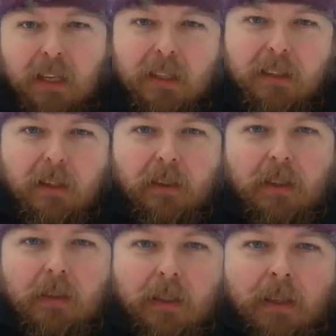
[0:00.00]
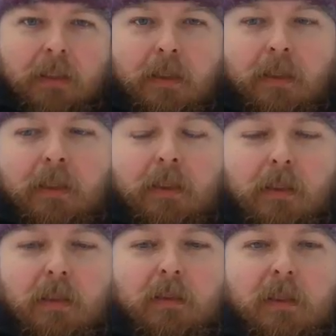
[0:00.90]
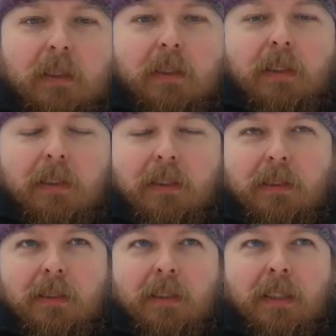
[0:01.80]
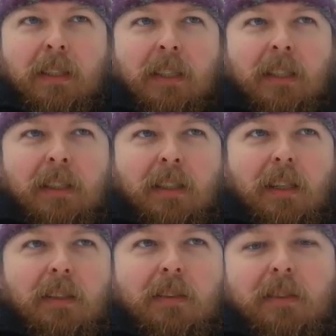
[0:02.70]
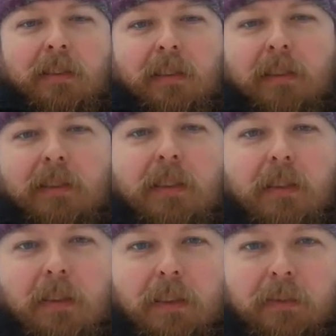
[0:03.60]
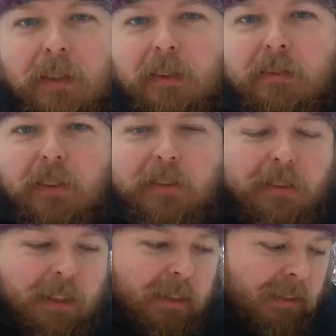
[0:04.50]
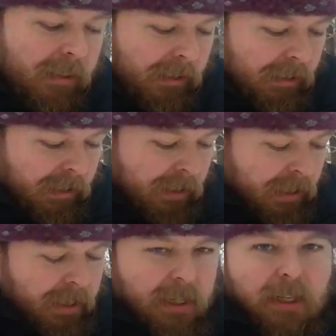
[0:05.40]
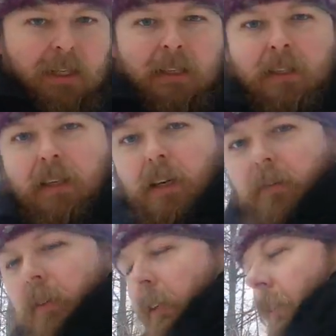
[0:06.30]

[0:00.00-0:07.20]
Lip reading: it can go under, over clothes, so very versatile. I have